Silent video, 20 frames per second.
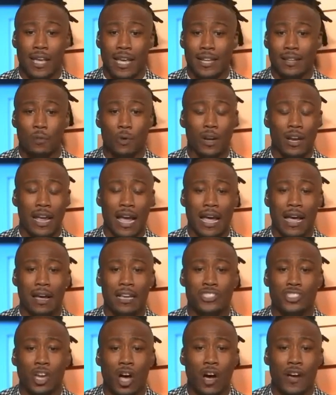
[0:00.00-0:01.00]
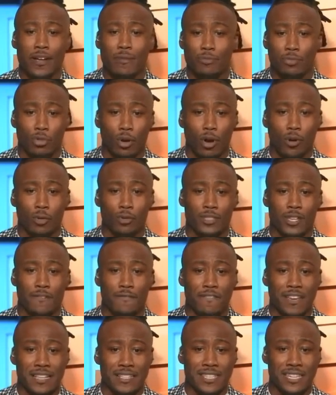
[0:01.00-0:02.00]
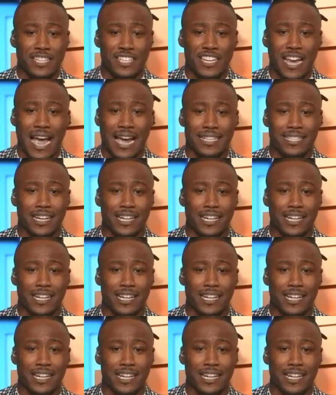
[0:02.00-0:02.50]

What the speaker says: I saw him throw to Vincent Jackson.